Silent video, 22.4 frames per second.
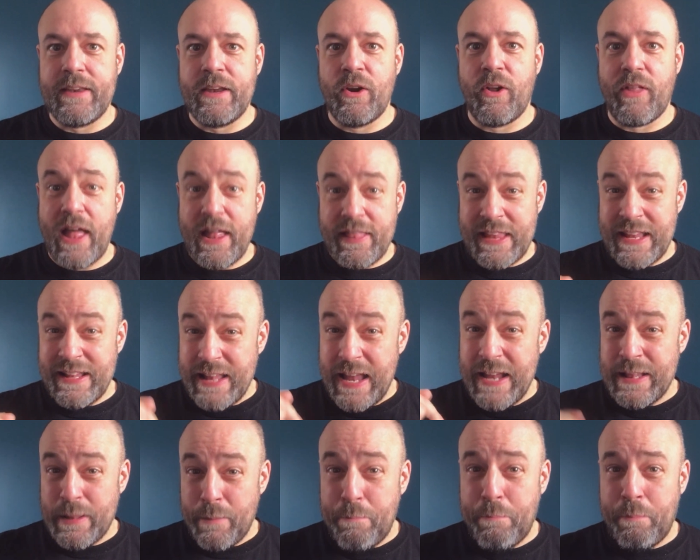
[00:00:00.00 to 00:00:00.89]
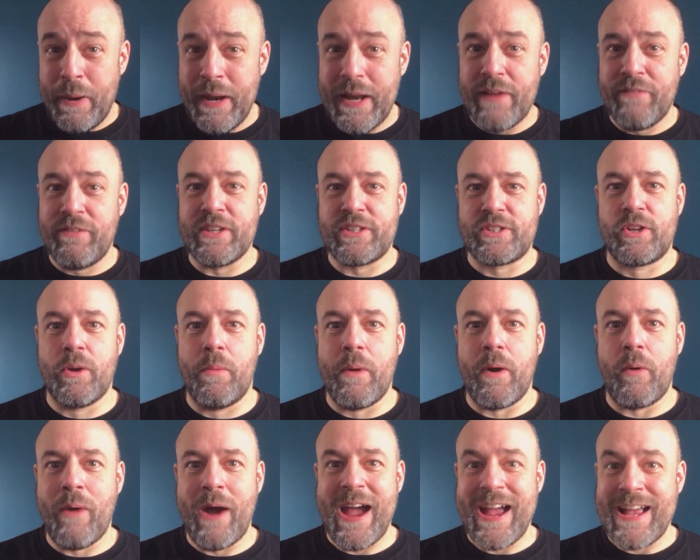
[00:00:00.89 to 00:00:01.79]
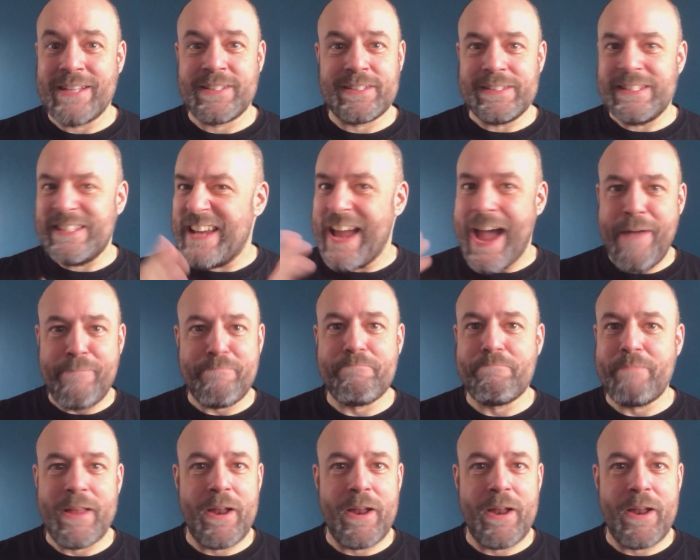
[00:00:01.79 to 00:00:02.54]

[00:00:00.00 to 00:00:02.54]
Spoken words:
you know, that in the pit of your stomach, whereas, yep,